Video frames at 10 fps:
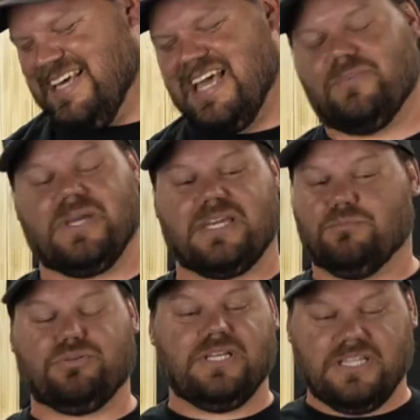And we
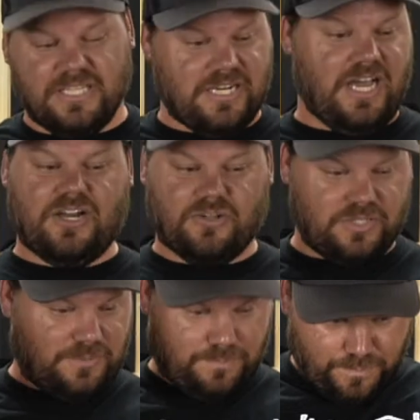completely and
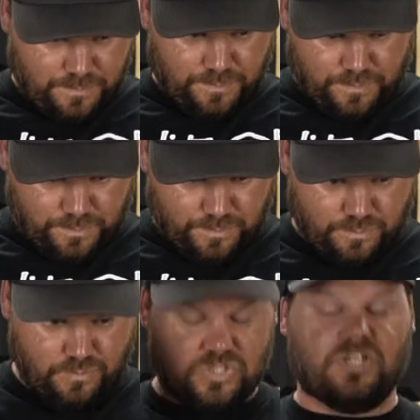utterly
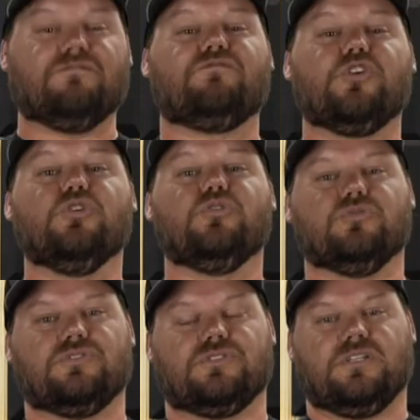
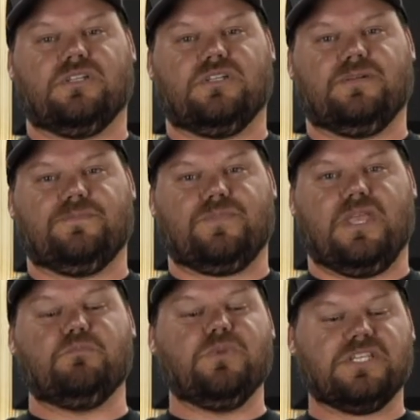confuse
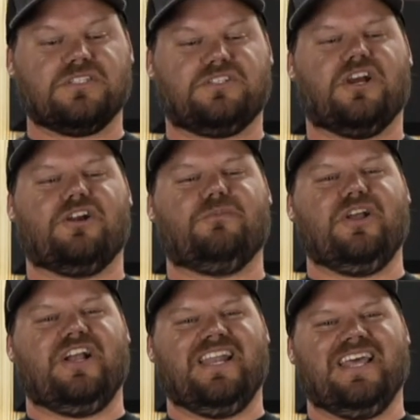and
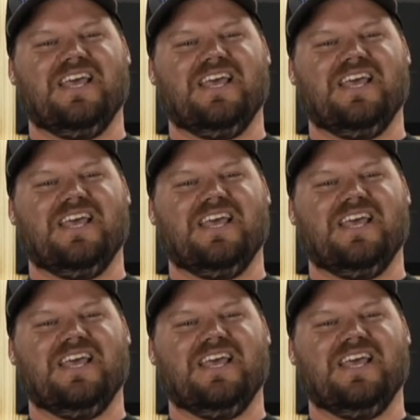misinterpret